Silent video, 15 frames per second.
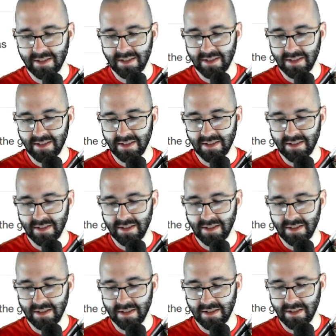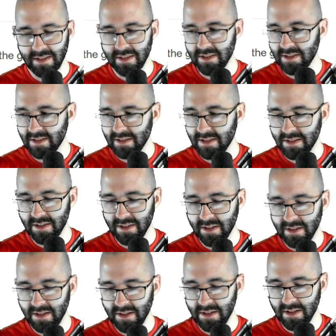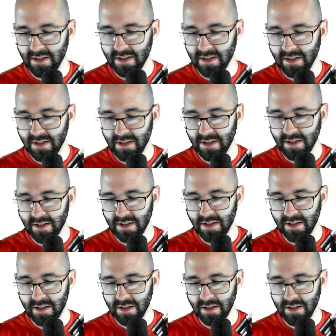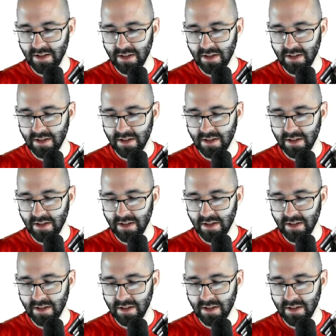(no one is talking)